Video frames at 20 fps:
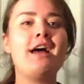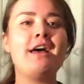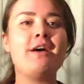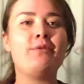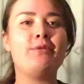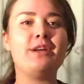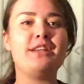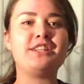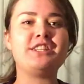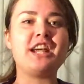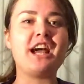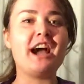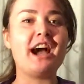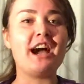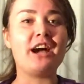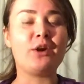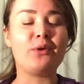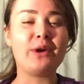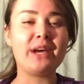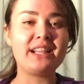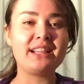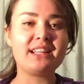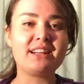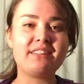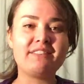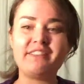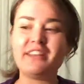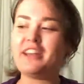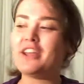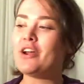which are quick little
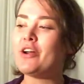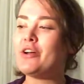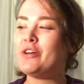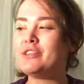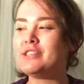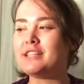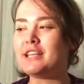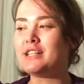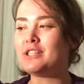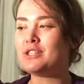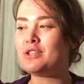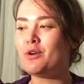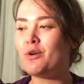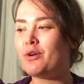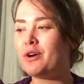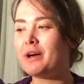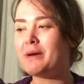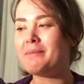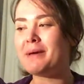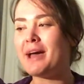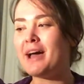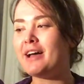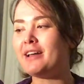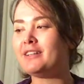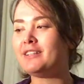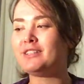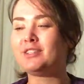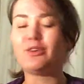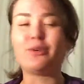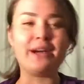videos that talk
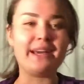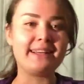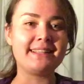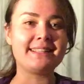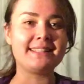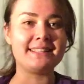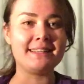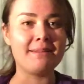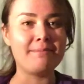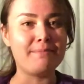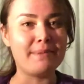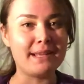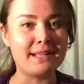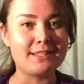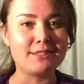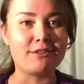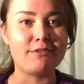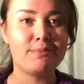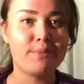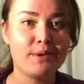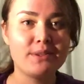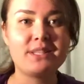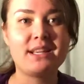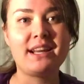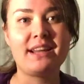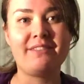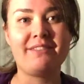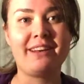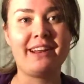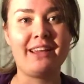about quick snippets of
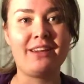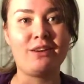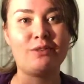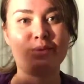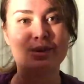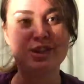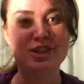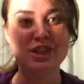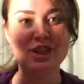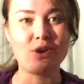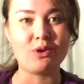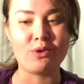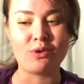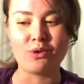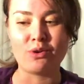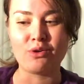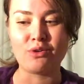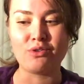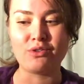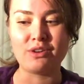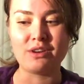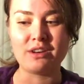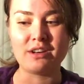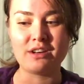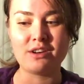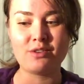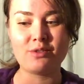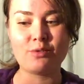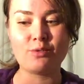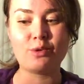positivity which
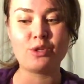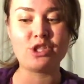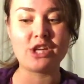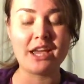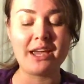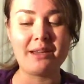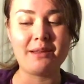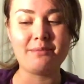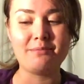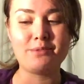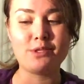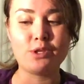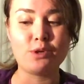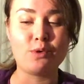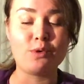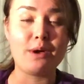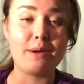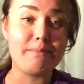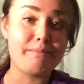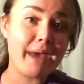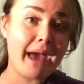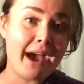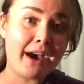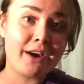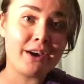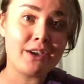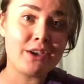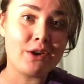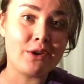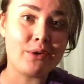aim to
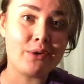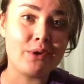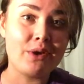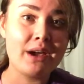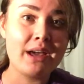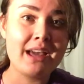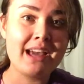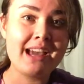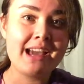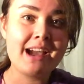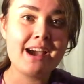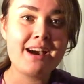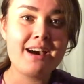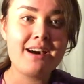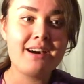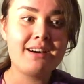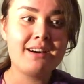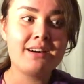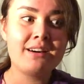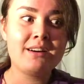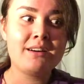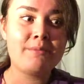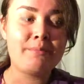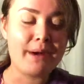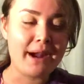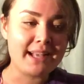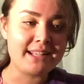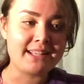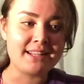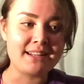empower you,
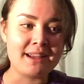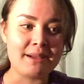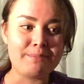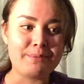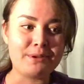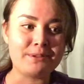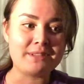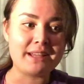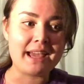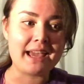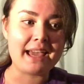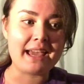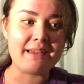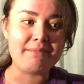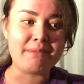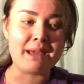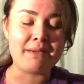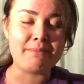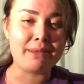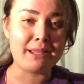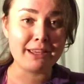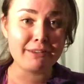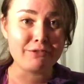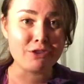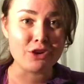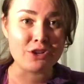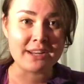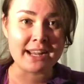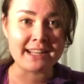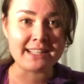brighten up your day, maybe give
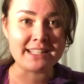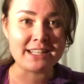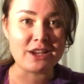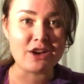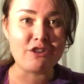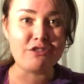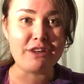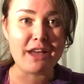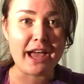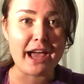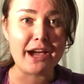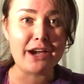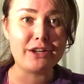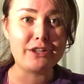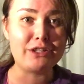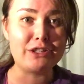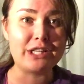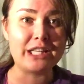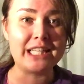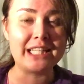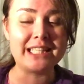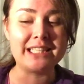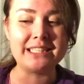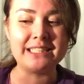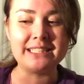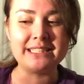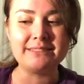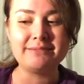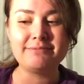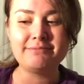you an idea of how you
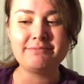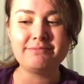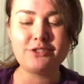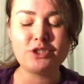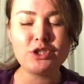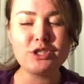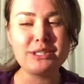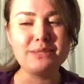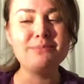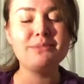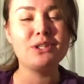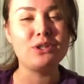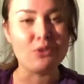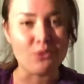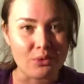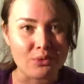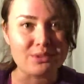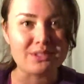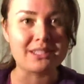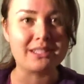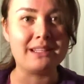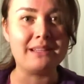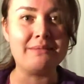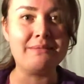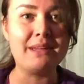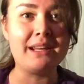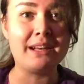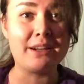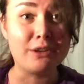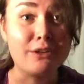can do something awesome
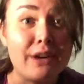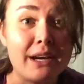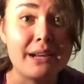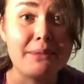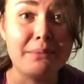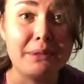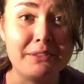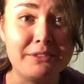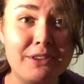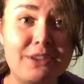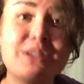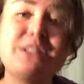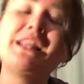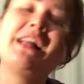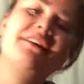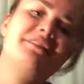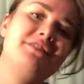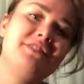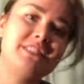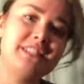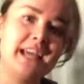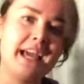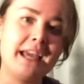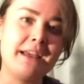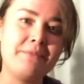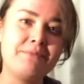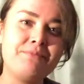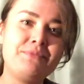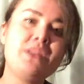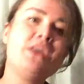and incredible for yourself today.